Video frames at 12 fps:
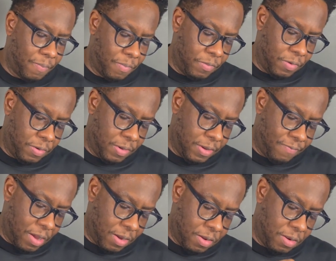Let's see if
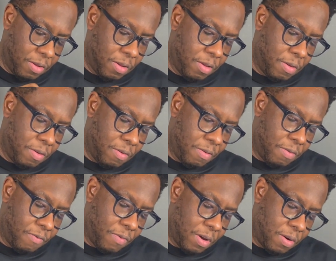I can
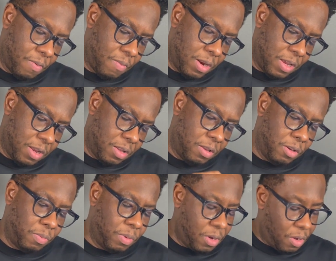find a way to get this
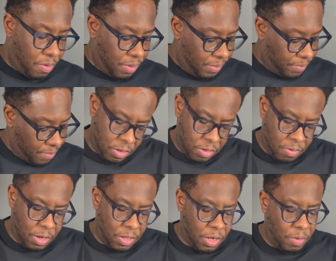one going. All
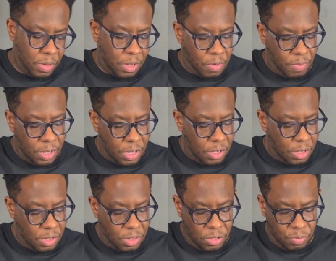right, there we go. We gotta
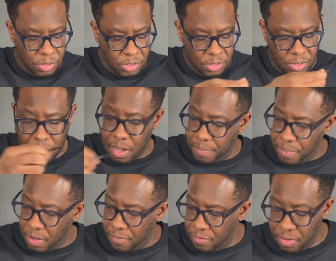twist the top
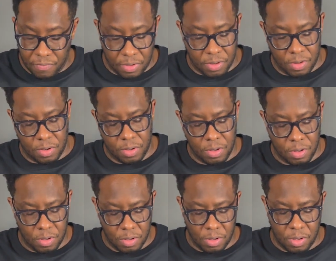off of it.
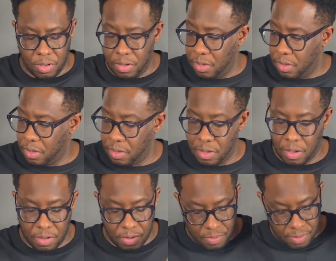Get
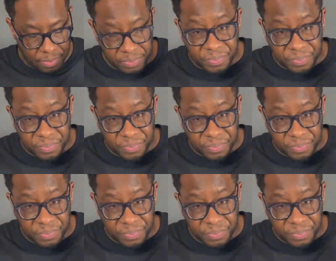that going.